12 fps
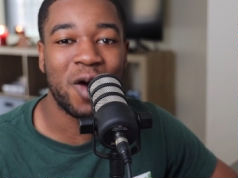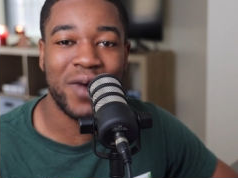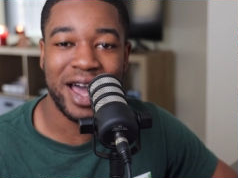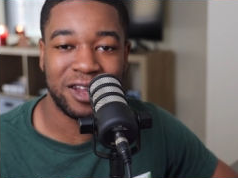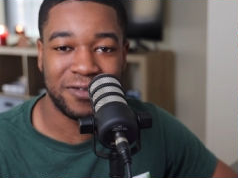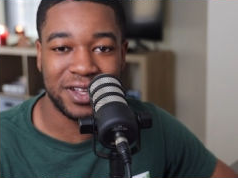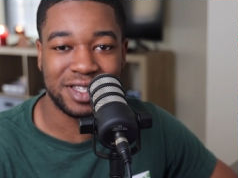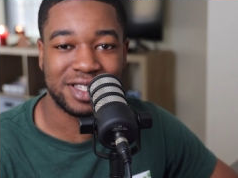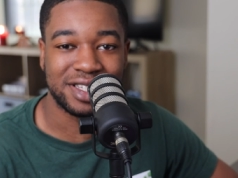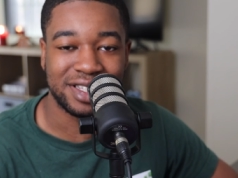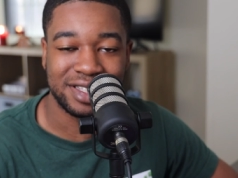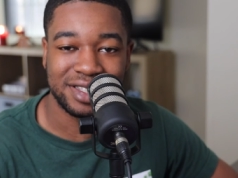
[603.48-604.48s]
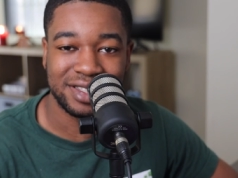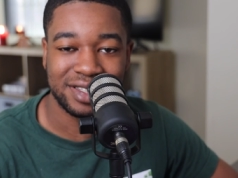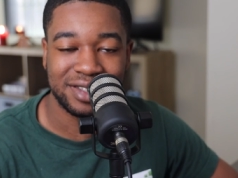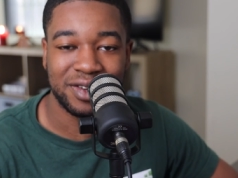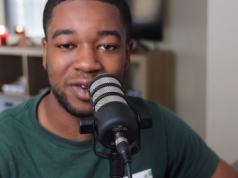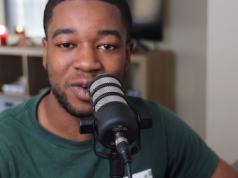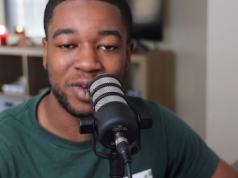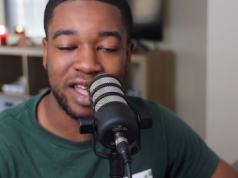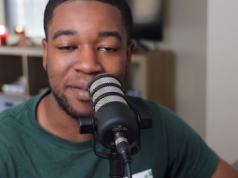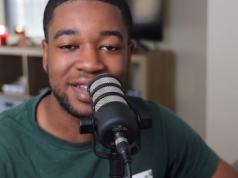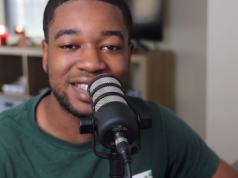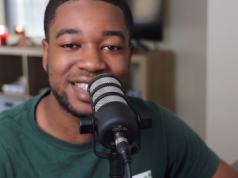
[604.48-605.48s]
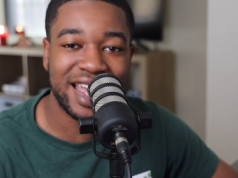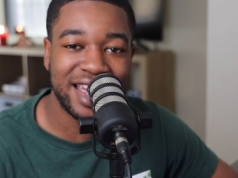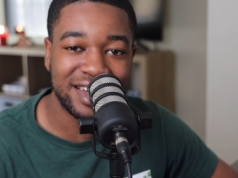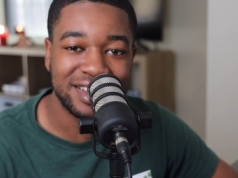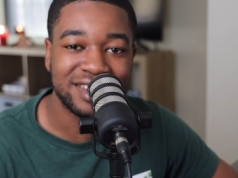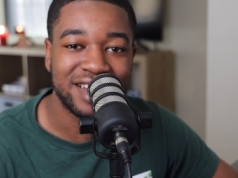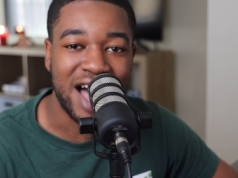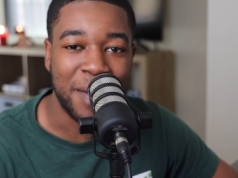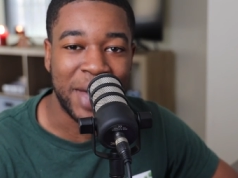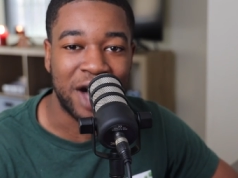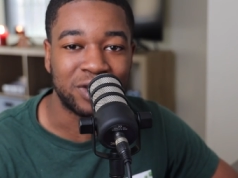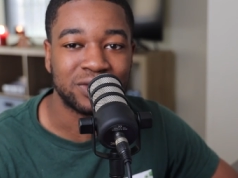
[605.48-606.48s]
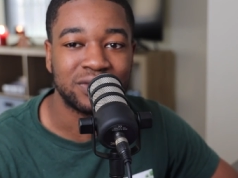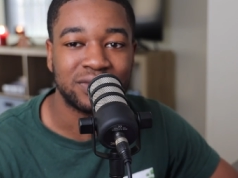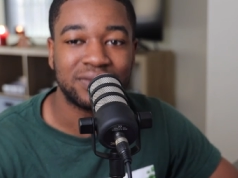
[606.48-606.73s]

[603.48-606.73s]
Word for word: right eventually. That being said, I'm out.